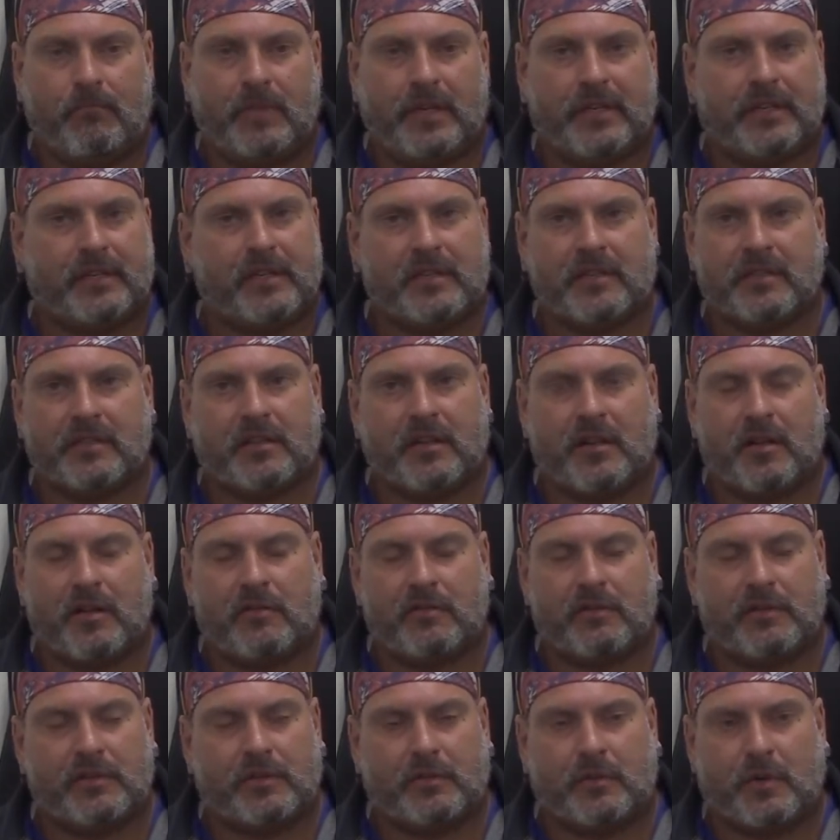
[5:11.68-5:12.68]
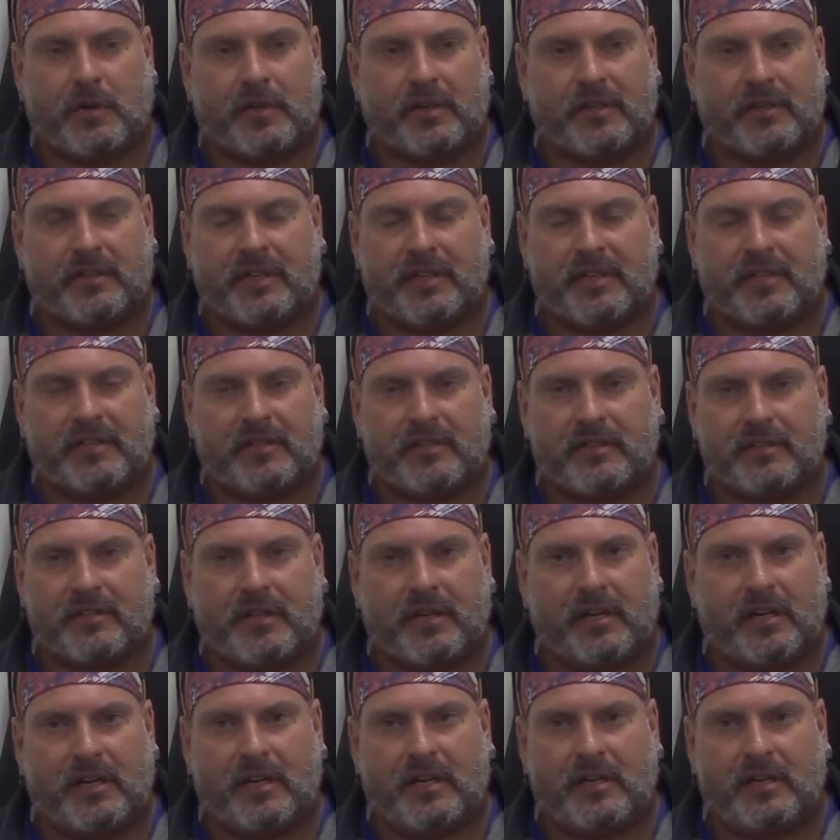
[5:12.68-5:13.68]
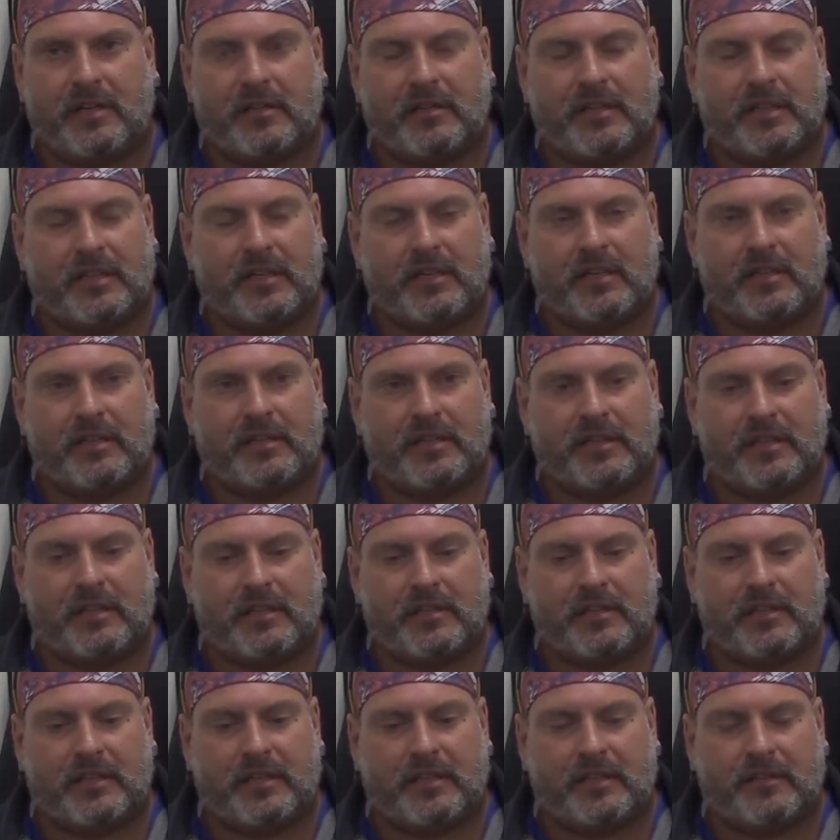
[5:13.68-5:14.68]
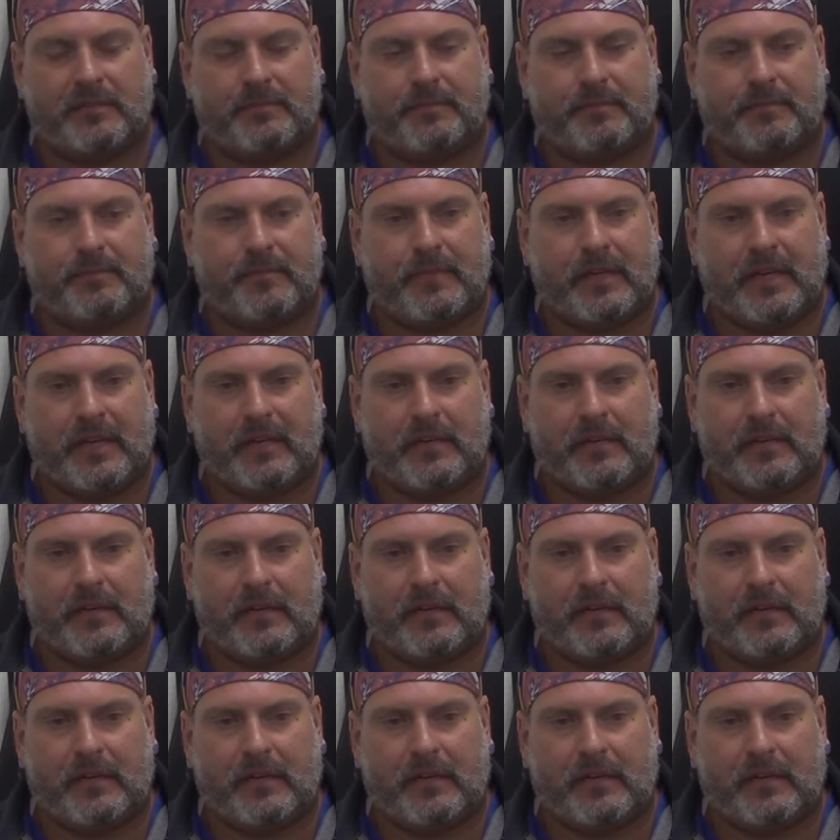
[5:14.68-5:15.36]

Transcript: Doesn't always work. Addiction's an ugly, ugly disease, and um,